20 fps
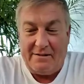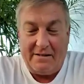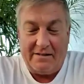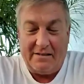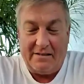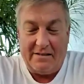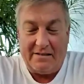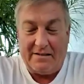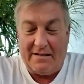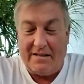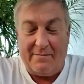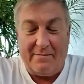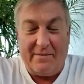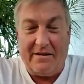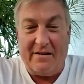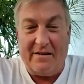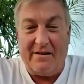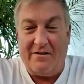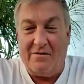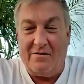This is going to
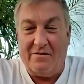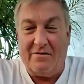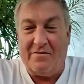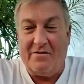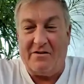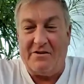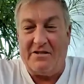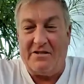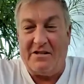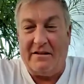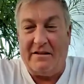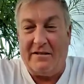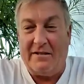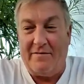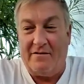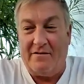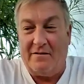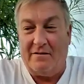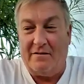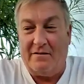be a university
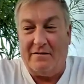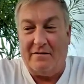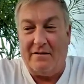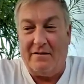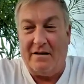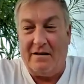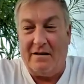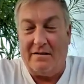level